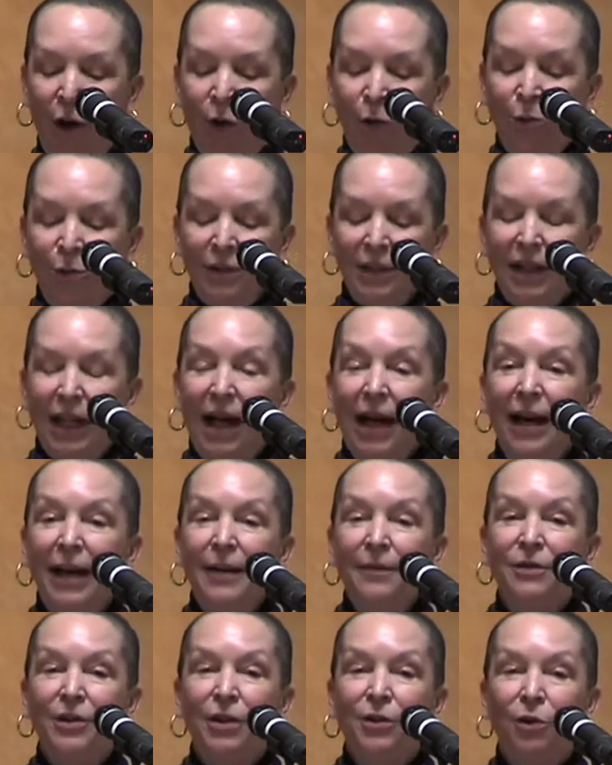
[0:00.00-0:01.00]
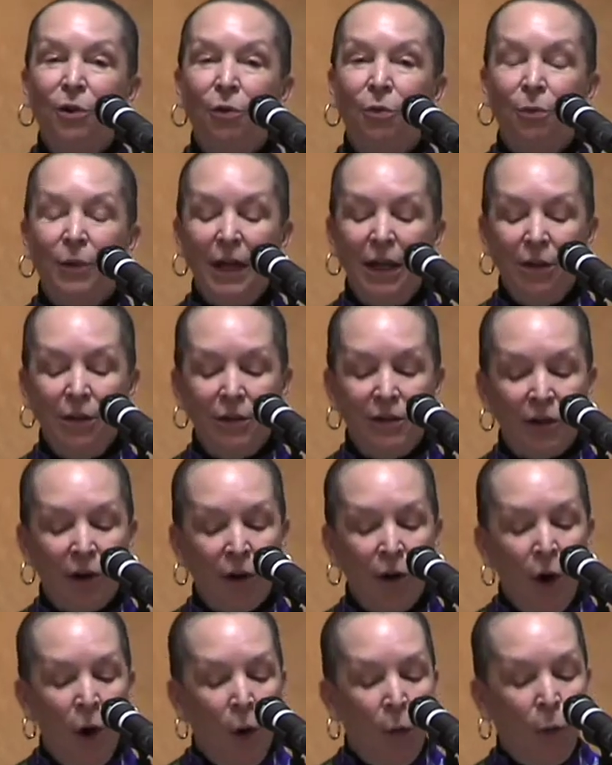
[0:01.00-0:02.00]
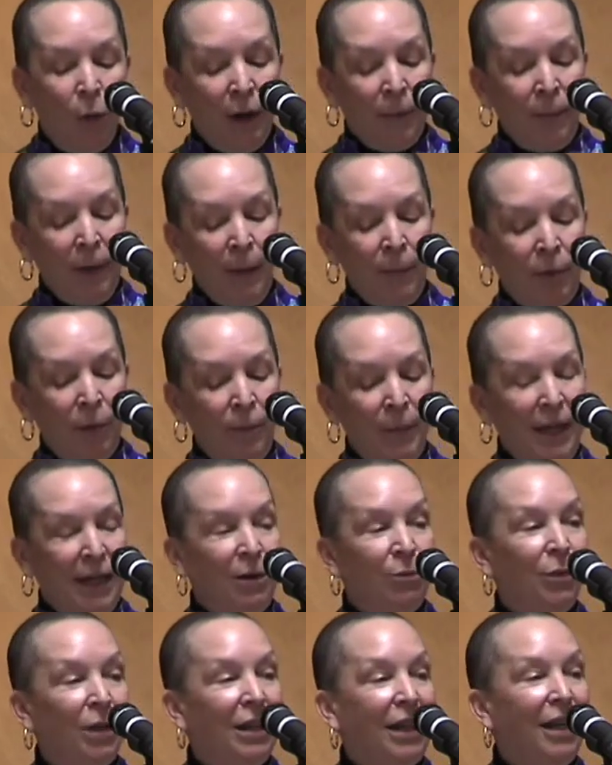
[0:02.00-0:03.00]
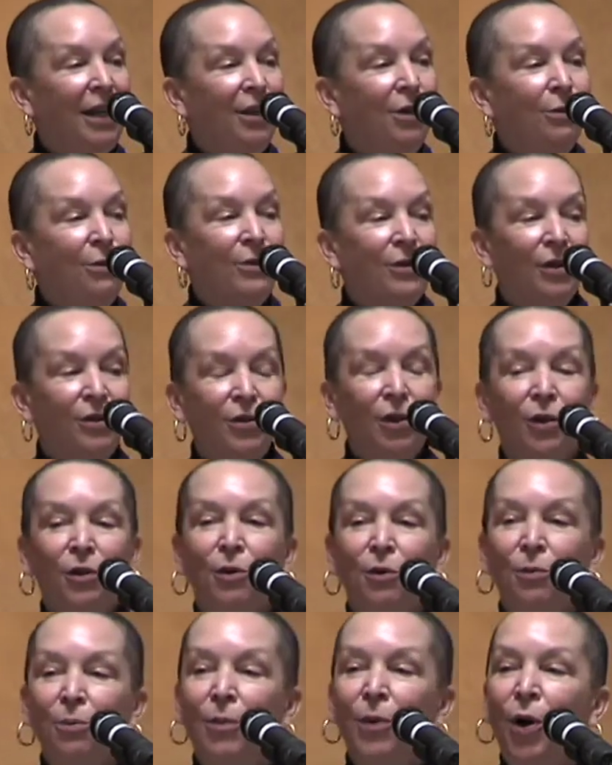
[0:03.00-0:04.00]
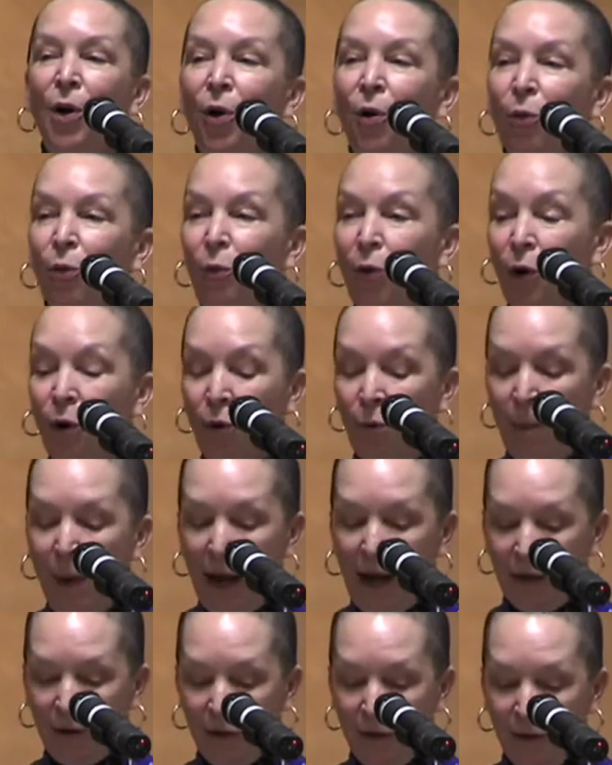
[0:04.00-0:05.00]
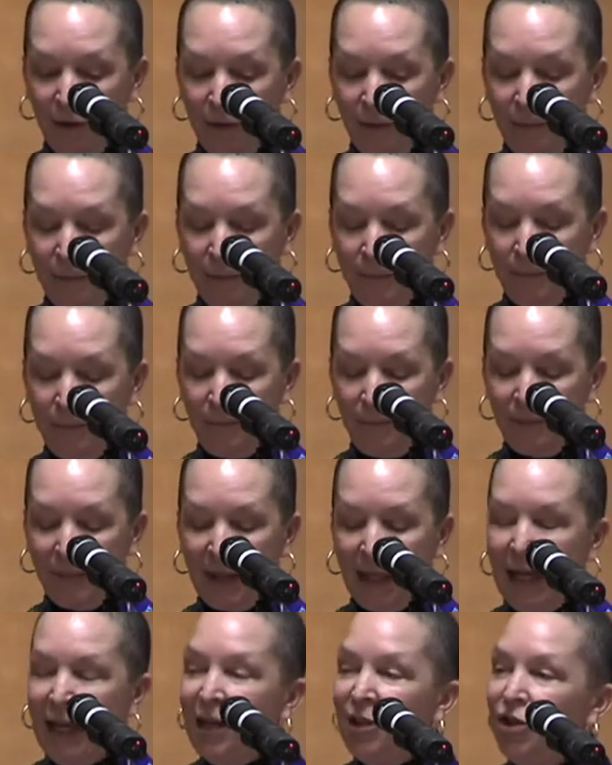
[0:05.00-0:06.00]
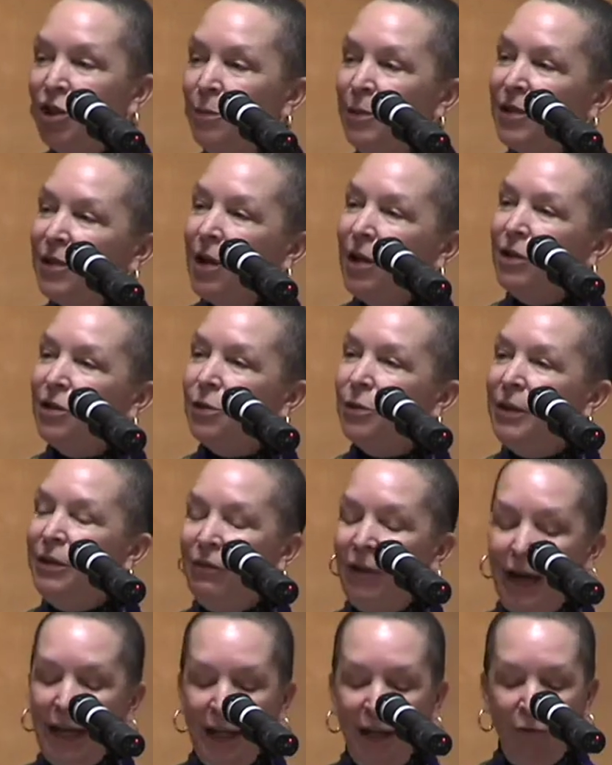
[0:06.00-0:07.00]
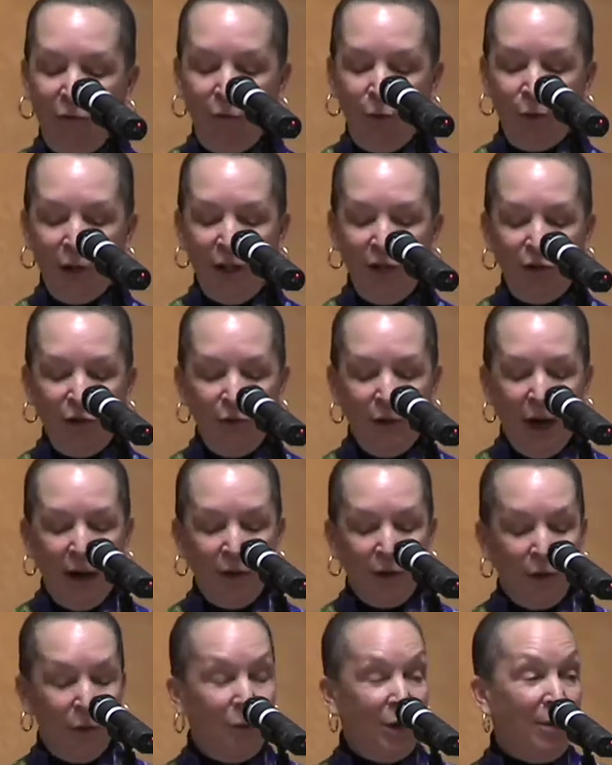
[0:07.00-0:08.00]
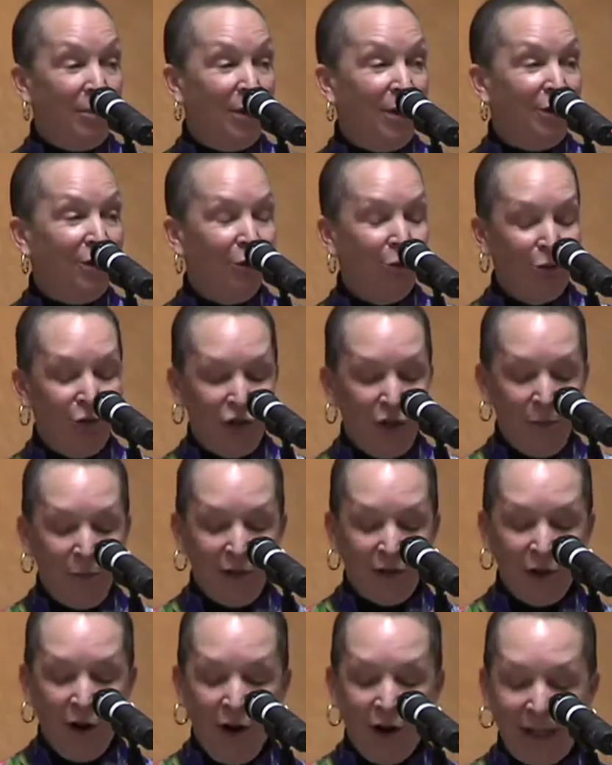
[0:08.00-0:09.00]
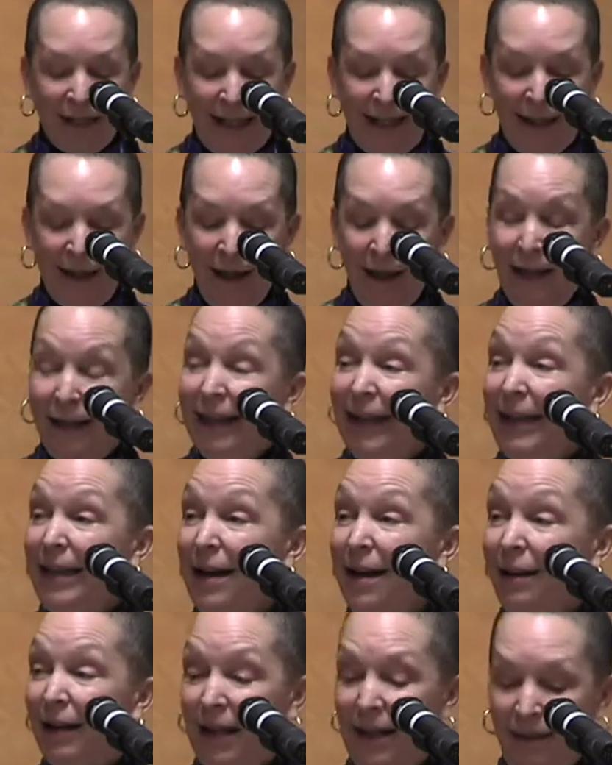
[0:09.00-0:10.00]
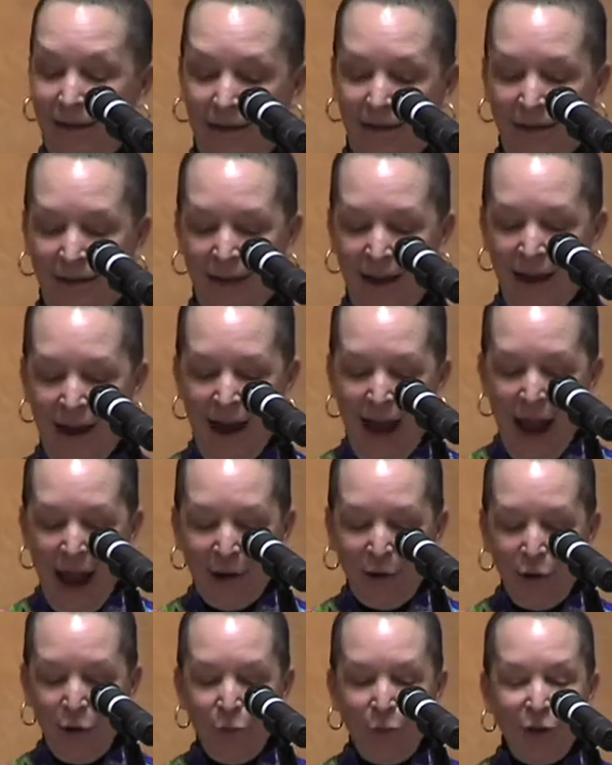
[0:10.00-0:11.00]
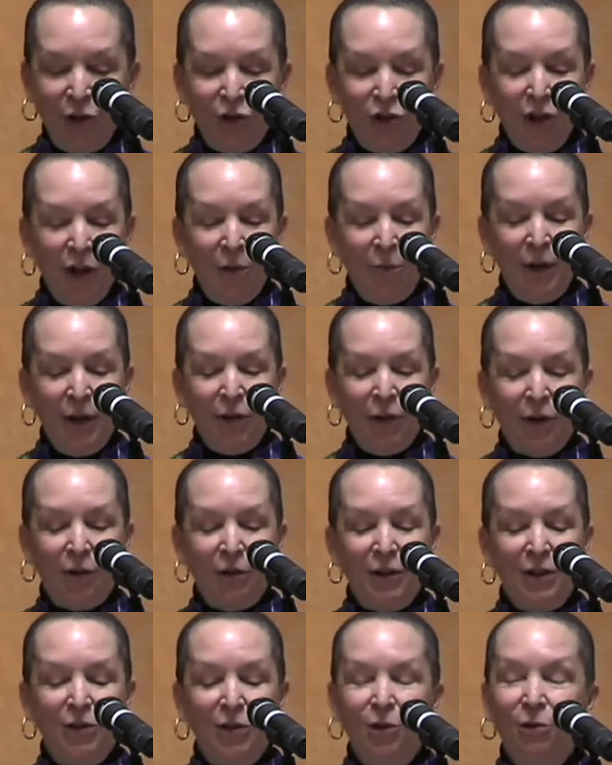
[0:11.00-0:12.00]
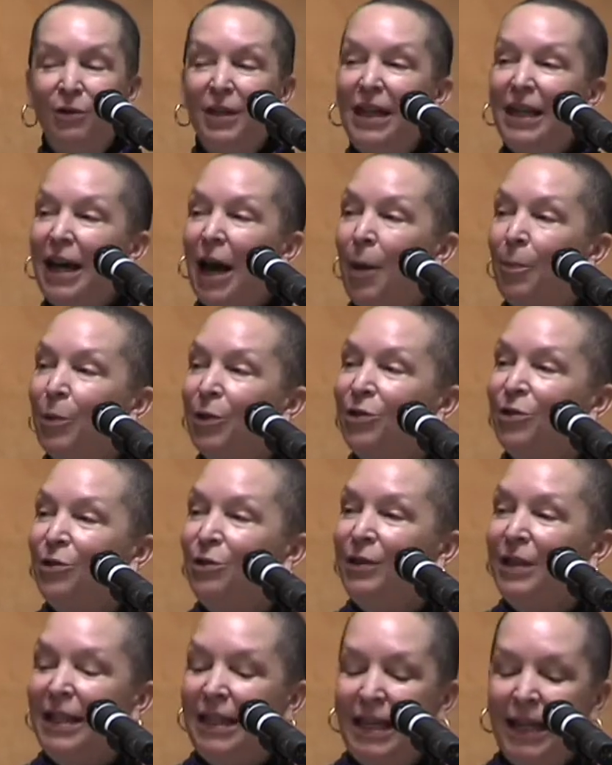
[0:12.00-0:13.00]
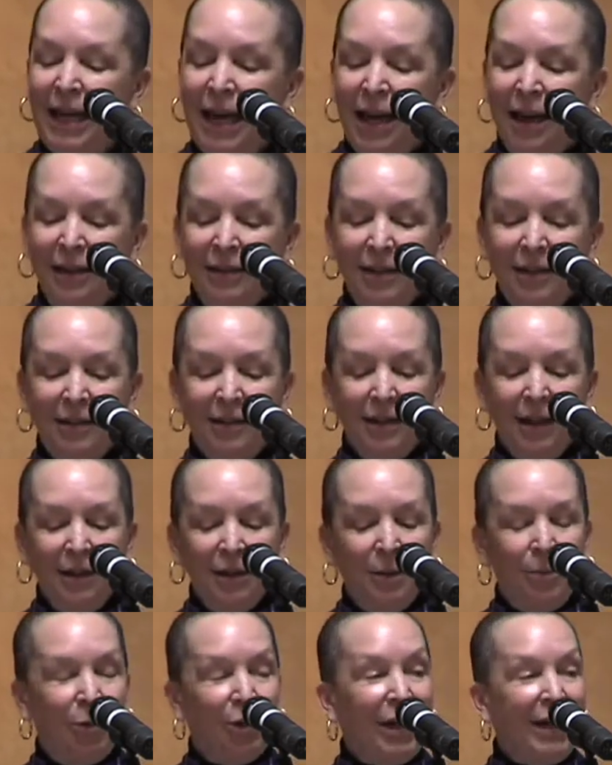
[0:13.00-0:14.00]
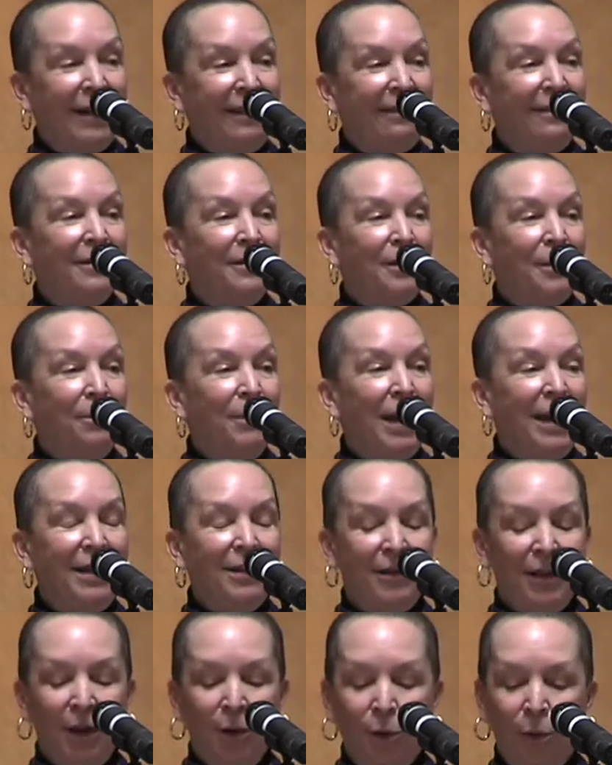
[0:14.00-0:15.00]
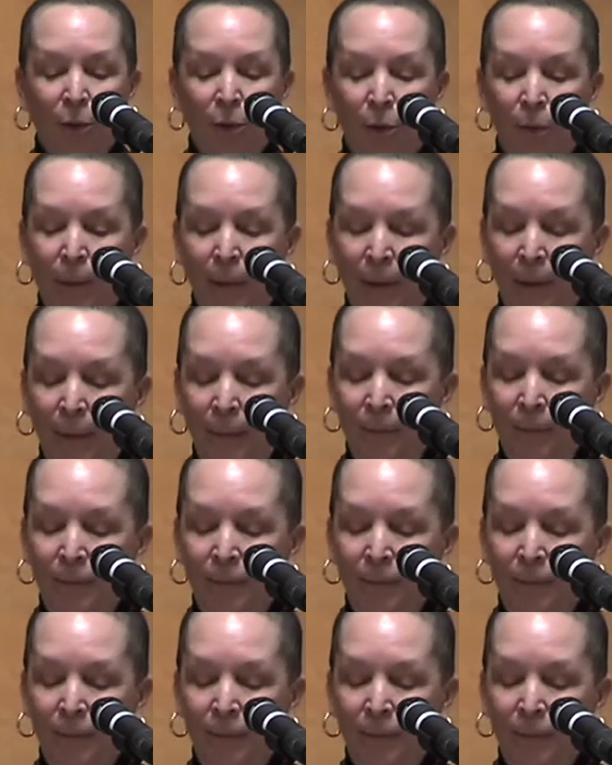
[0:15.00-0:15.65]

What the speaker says: whose lives and careers are what people mean when they use the term role model. She was also inviting 42 other women who she was calling the Youngins, and who would share with her this unique opportunity to celebrate this amazing group.